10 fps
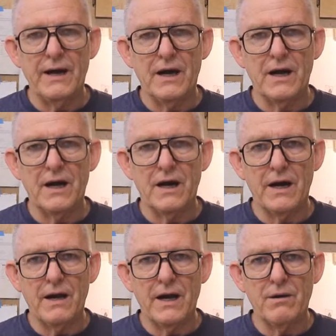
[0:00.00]
Uh,
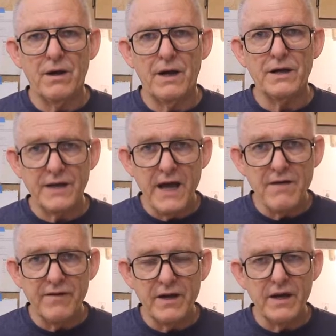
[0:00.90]
and it's
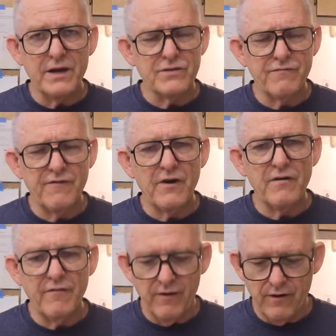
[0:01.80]
heavy and it's
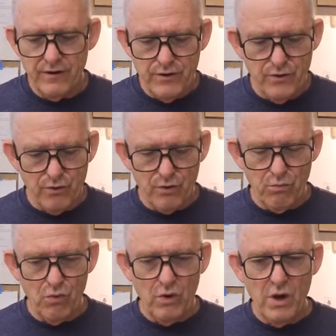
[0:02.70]
very, very
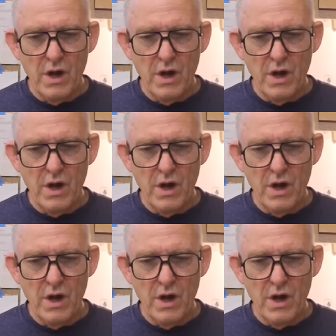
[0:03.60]
durable.